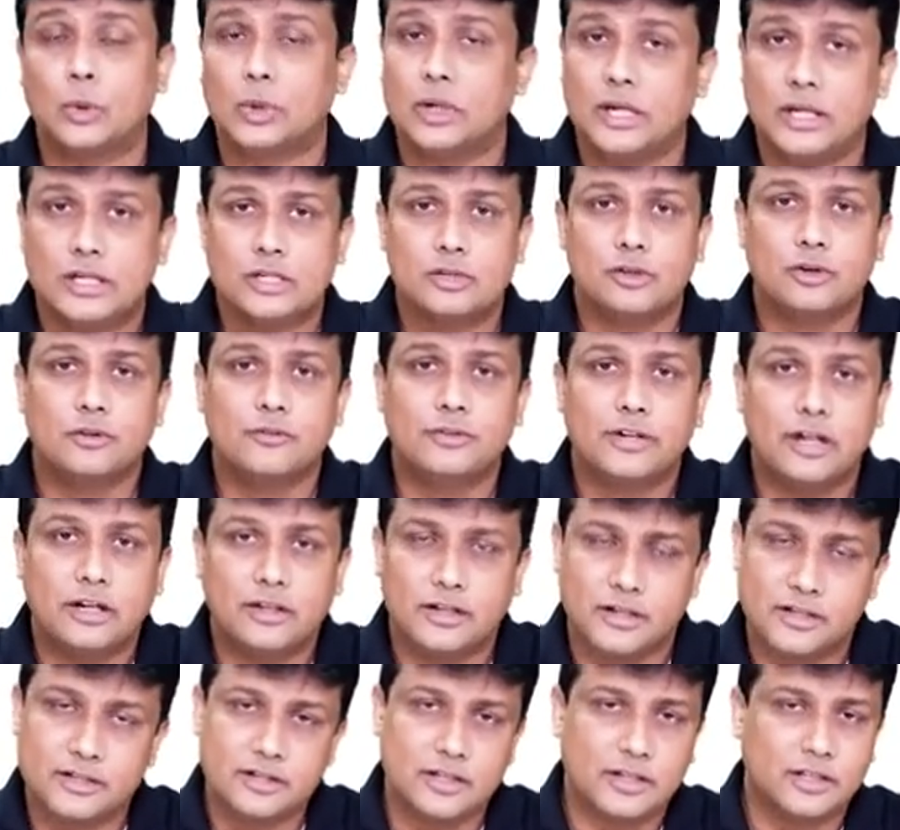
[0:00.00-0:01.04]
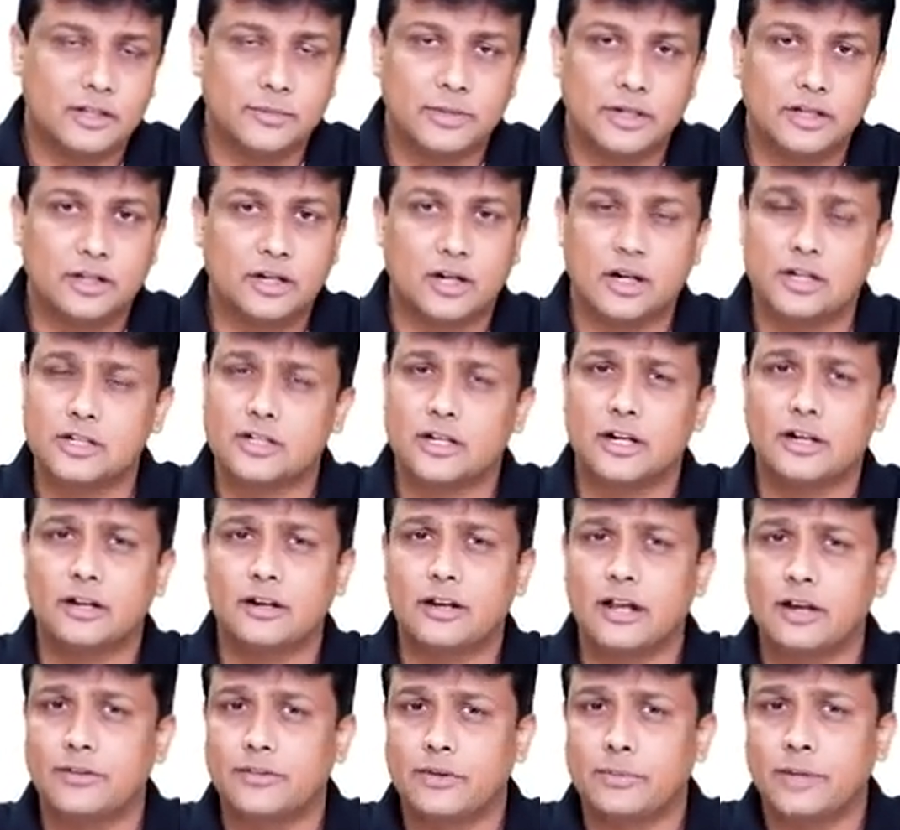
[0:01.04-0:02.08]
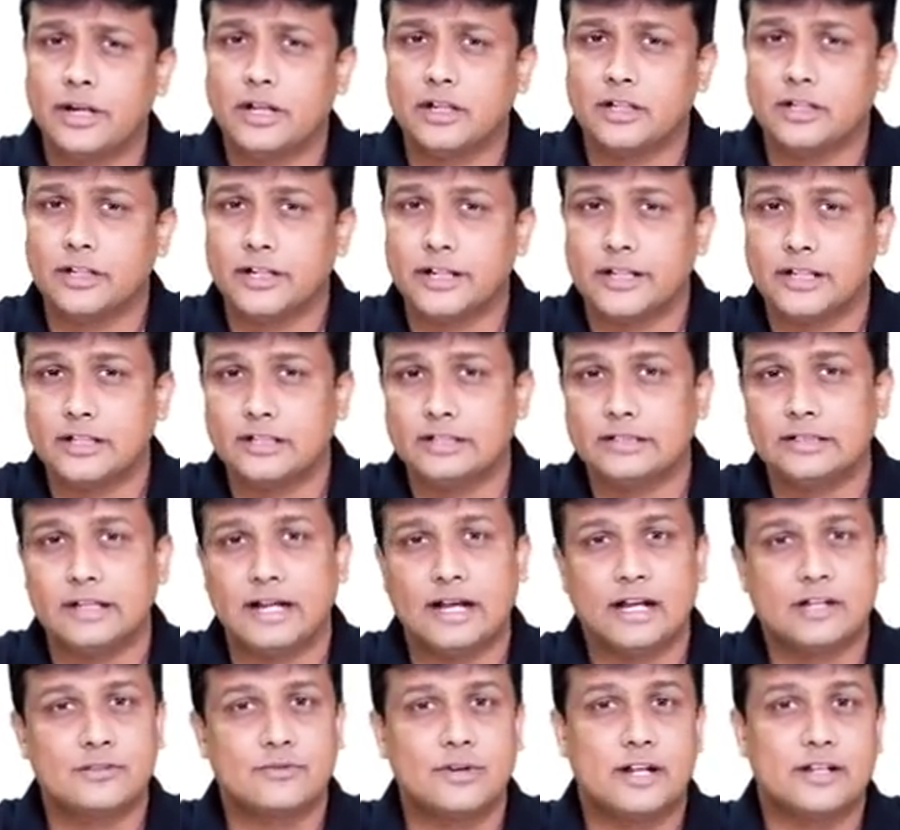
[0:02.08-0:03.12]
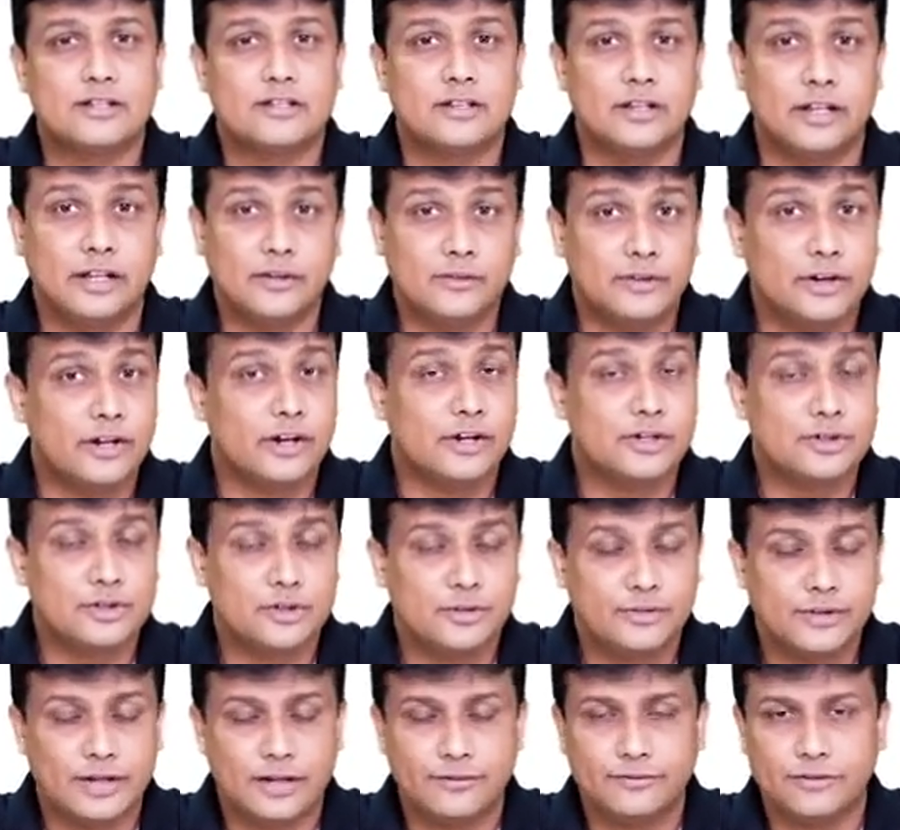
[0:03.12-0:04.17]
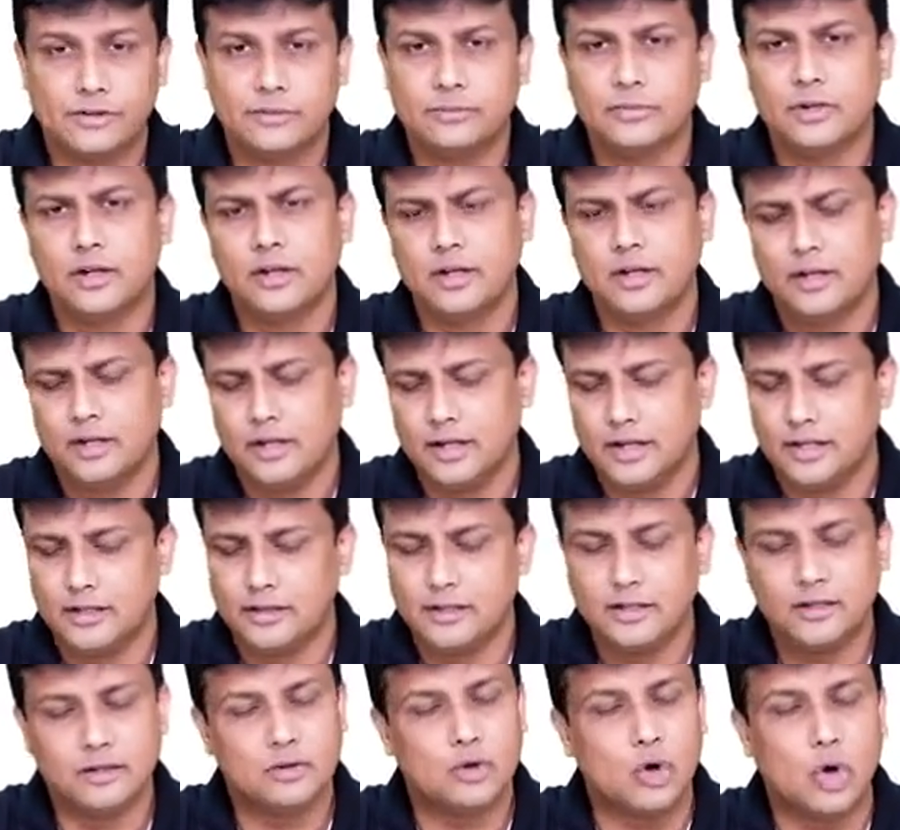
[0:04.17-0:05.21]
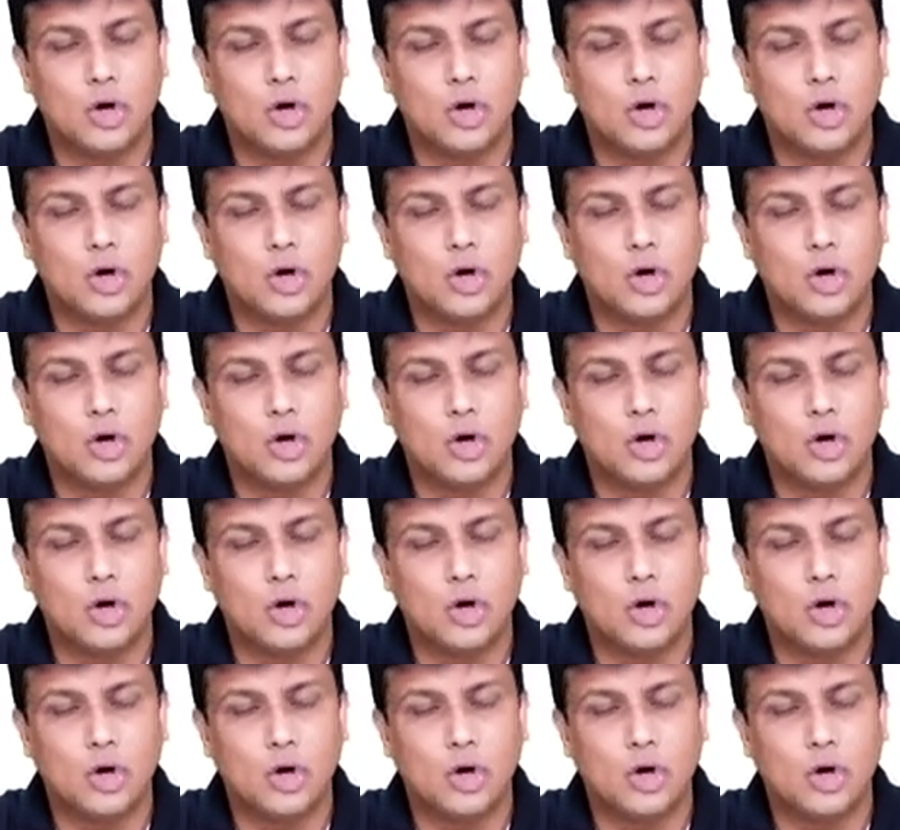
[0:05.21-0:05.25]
correlation of that. That is nothing but the congenital diaphragmatic hernia as well as the evertation of diaphragm. And then,